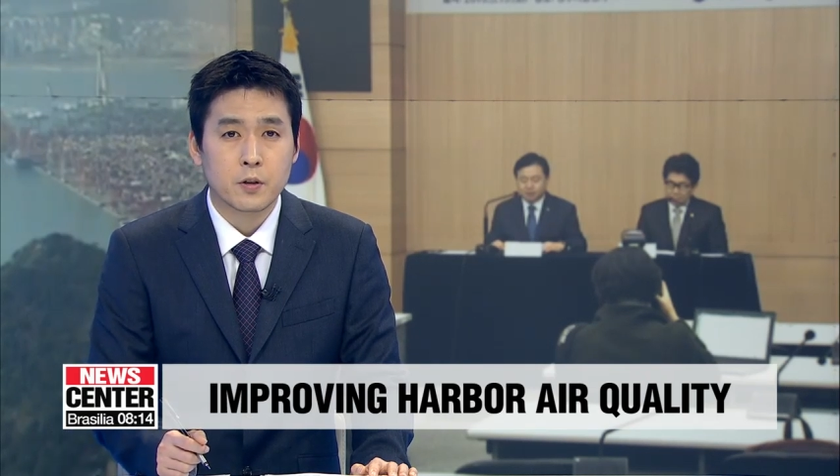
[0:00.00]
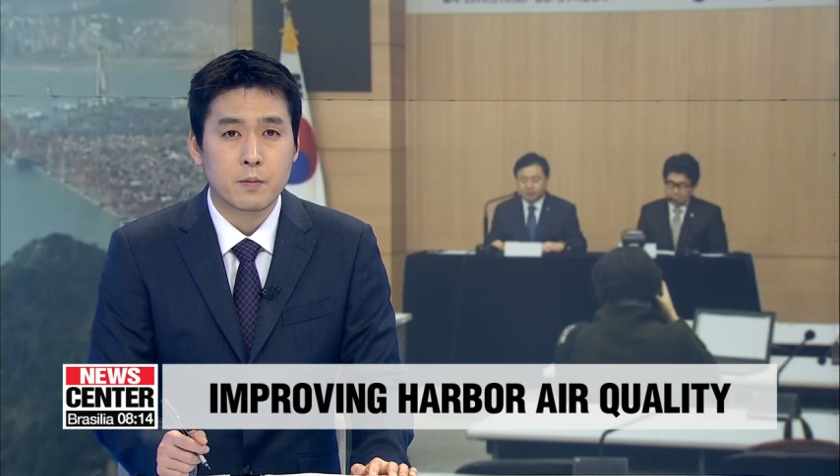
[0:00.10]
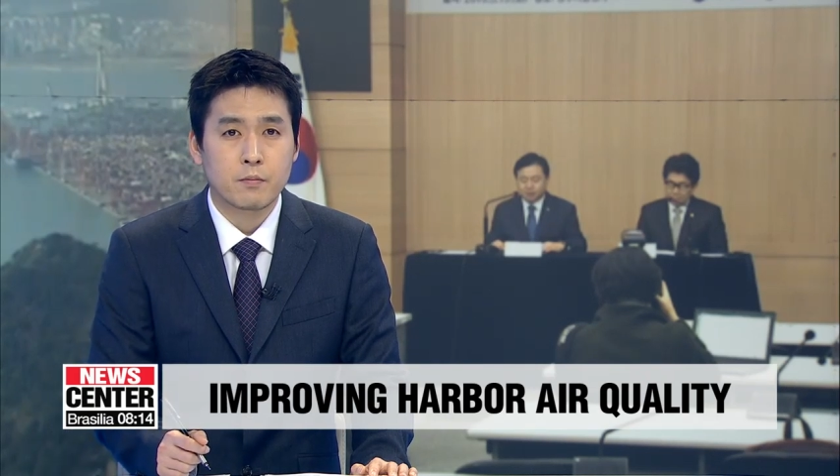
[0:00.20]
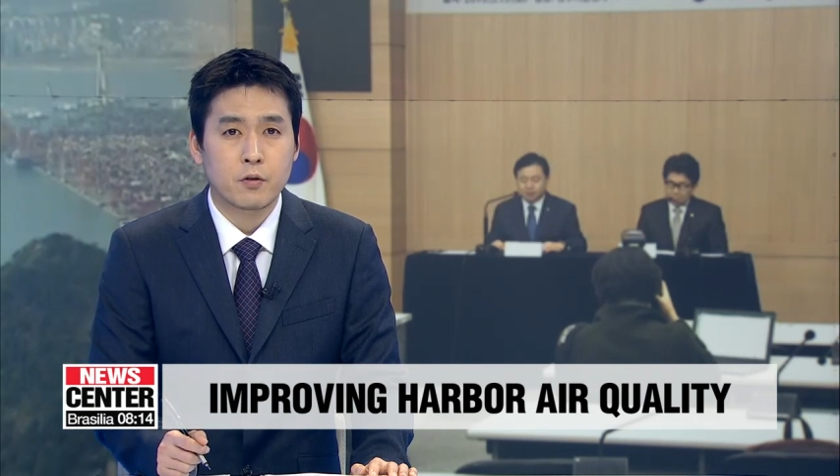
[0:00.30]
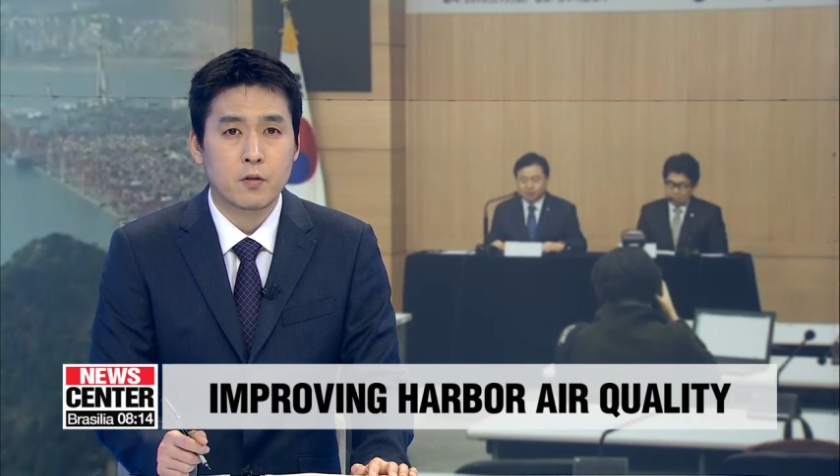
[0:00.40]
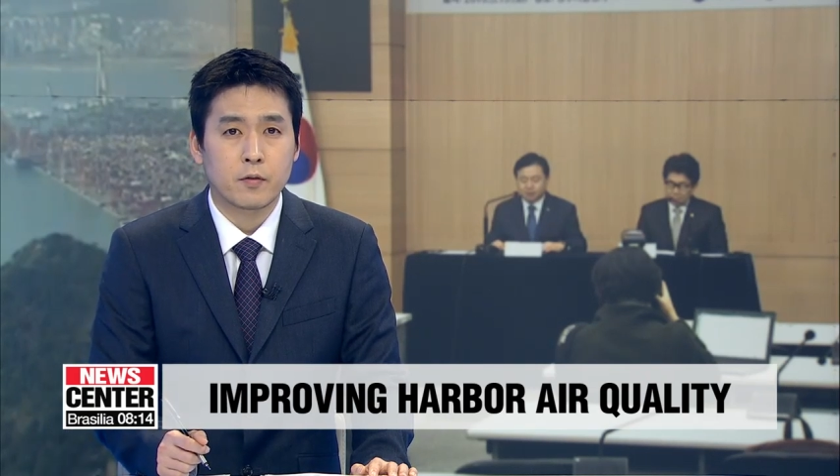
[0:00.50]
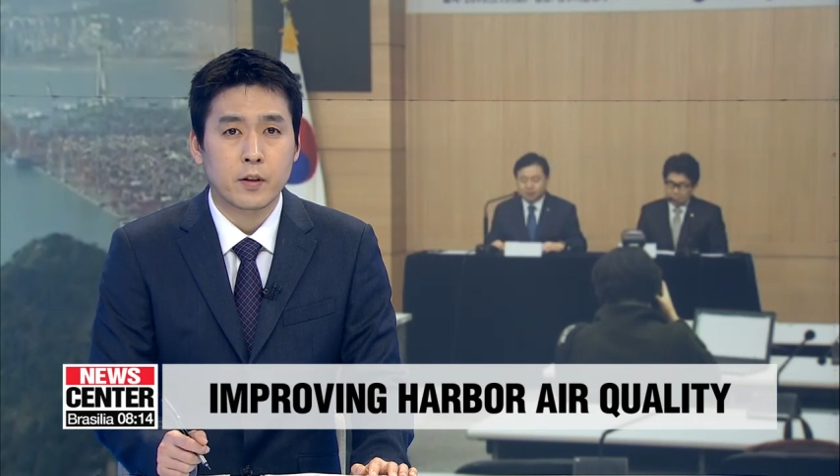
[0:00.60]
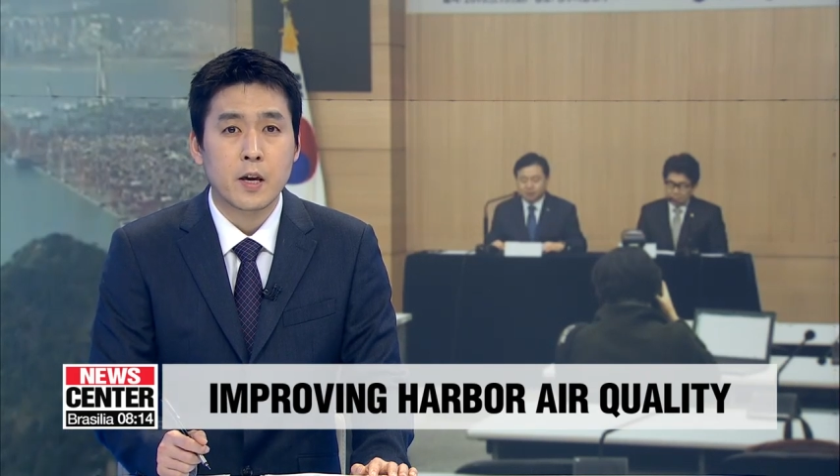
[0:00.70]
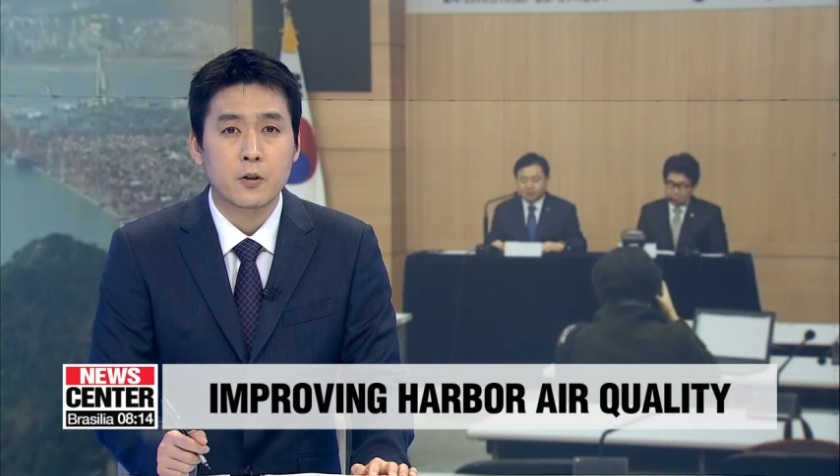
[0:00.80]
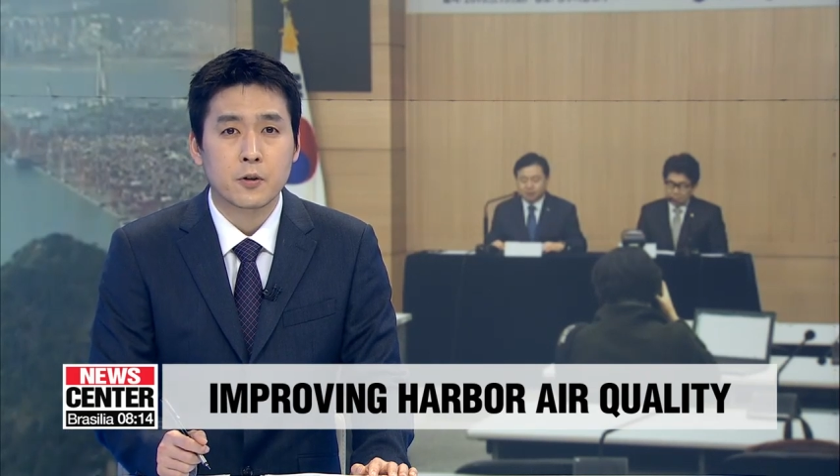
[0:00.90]
to improve
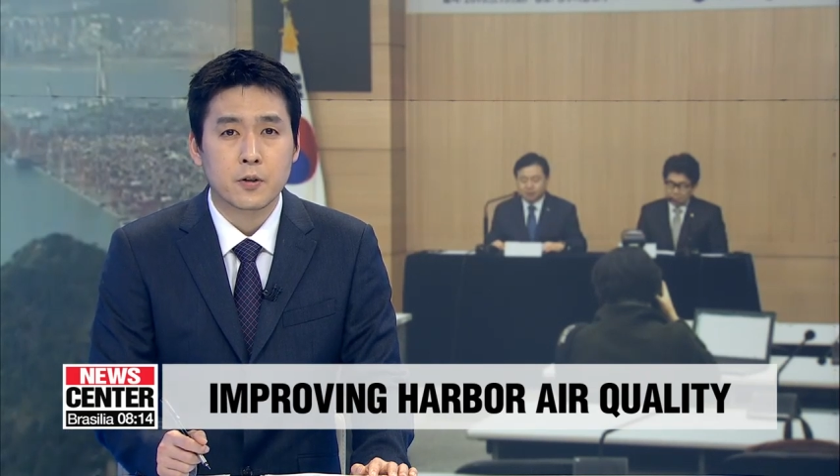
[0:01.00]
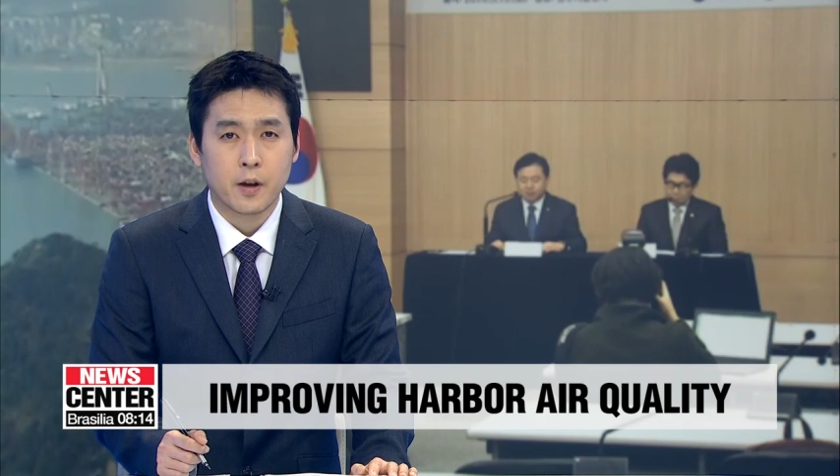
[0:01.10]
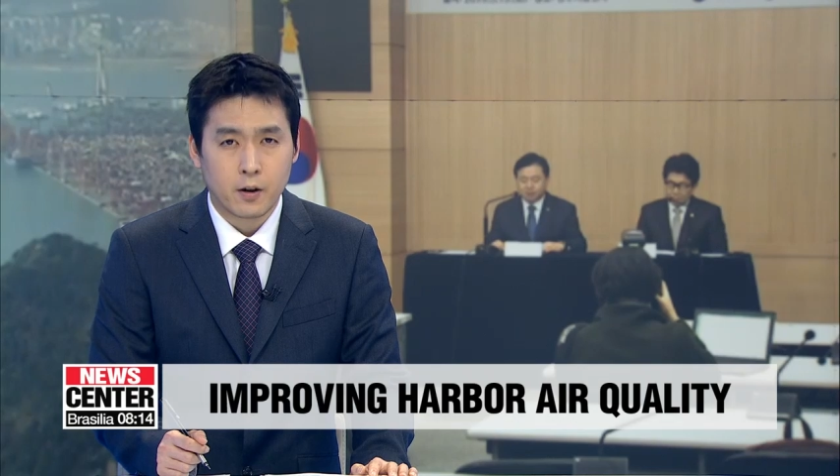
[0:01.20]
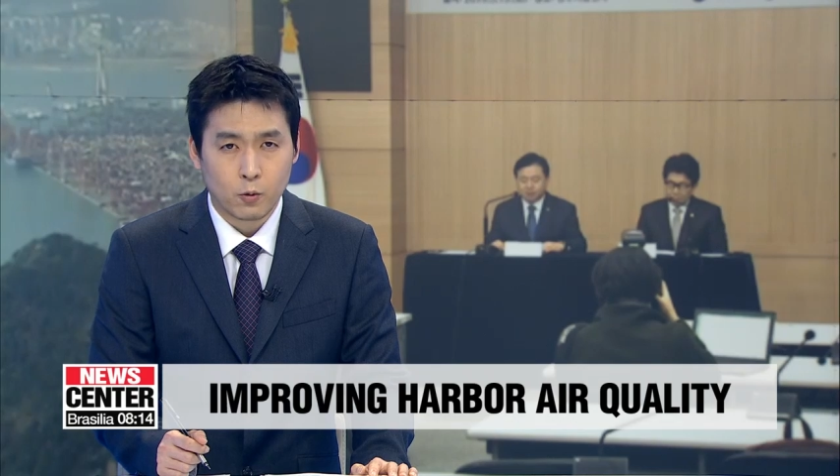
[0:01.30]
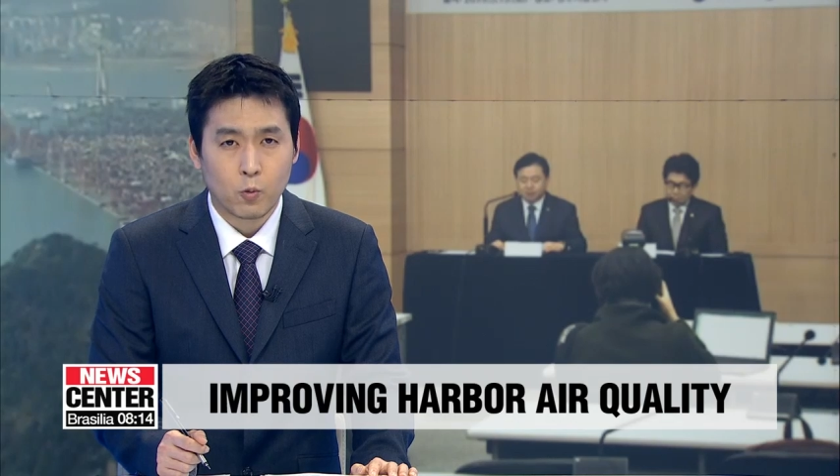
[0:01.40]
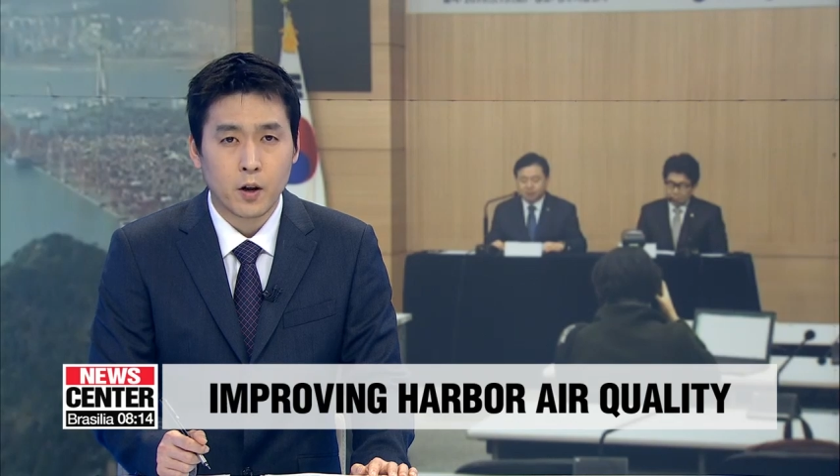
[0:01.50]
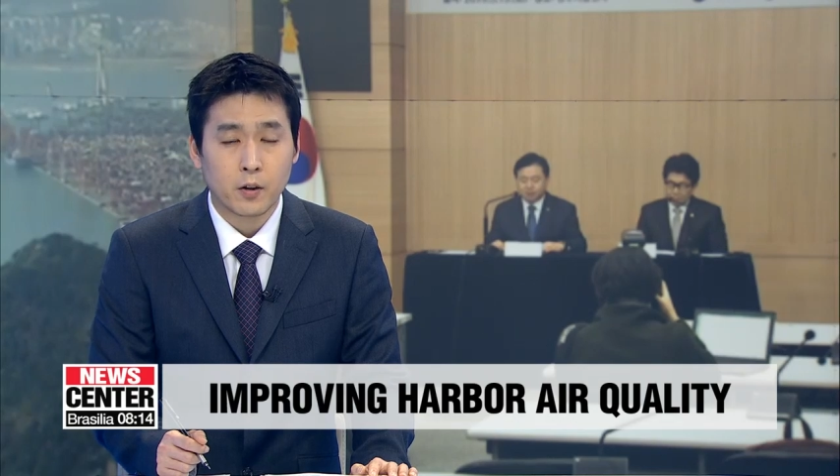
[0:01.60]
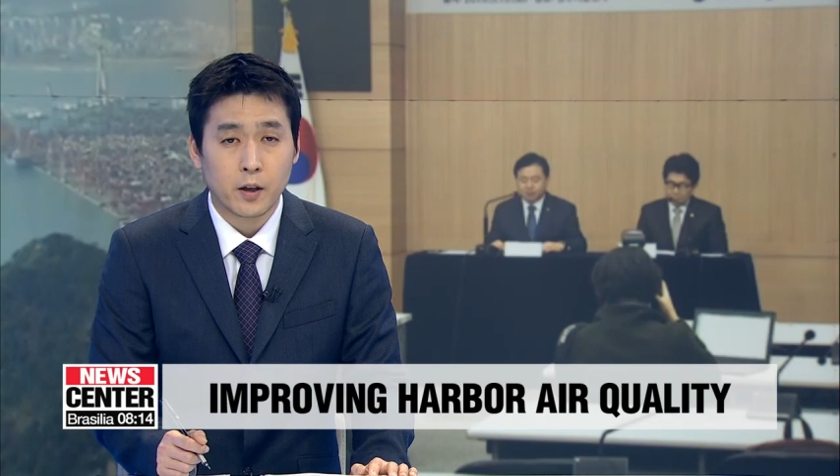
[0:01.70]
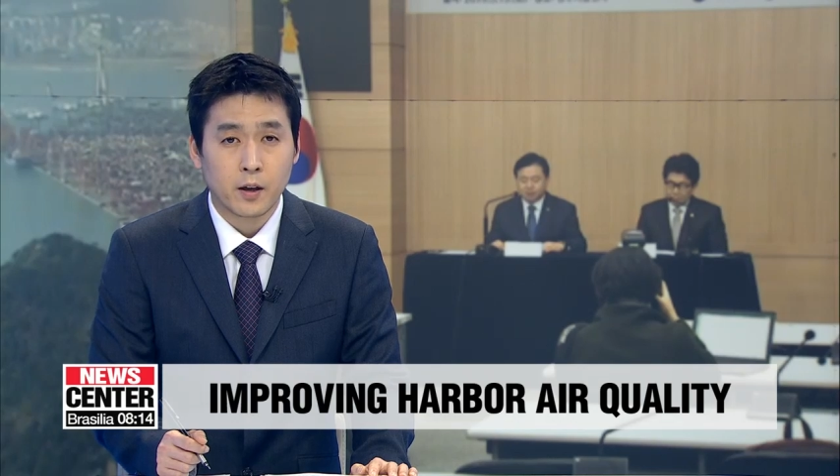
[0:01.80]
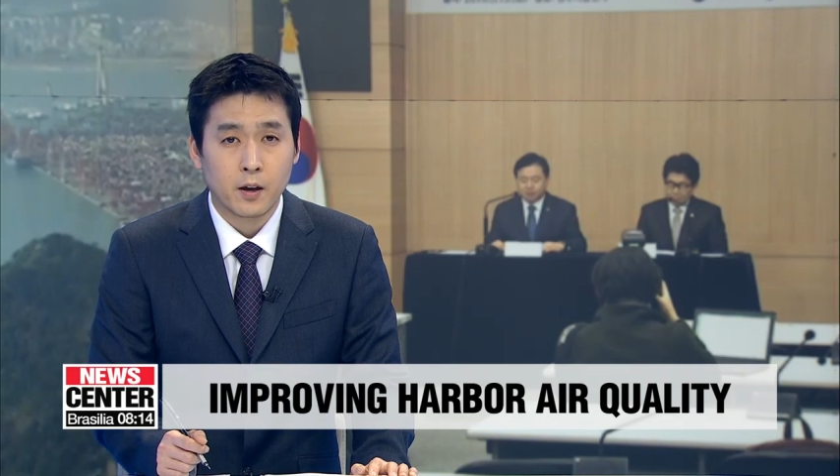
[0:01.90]
the nation's air
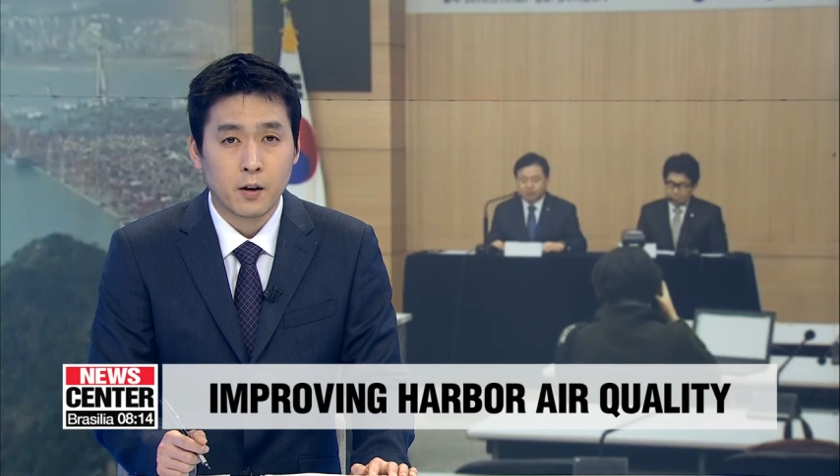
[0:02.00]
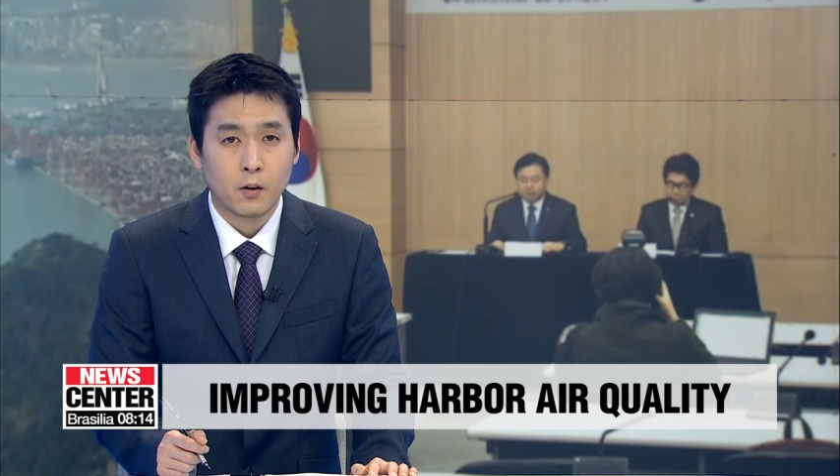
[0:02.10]
quality.